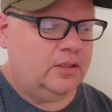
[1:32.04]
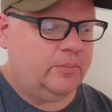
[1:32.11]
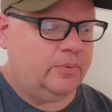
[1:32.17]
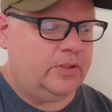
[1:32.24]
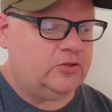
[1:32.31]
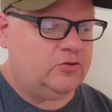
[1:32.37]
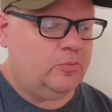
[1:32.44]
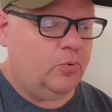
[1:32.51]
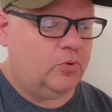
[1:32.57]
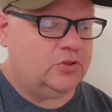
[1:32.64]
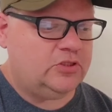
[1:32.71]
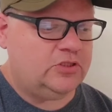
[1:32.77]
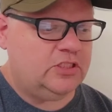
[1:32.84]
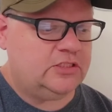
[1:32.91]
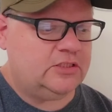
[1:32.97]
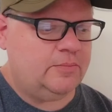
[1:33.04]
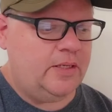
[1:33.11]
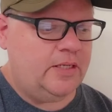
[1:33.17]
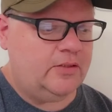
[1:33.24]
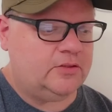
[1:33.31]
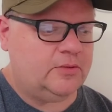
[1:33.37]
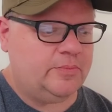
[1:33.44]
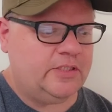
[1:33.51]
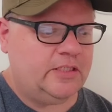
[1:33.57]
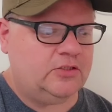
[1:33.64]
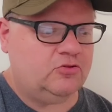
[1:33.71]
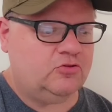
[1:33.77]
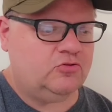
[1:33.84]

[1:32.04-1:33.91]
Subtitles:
The police report suggested Bader is a potential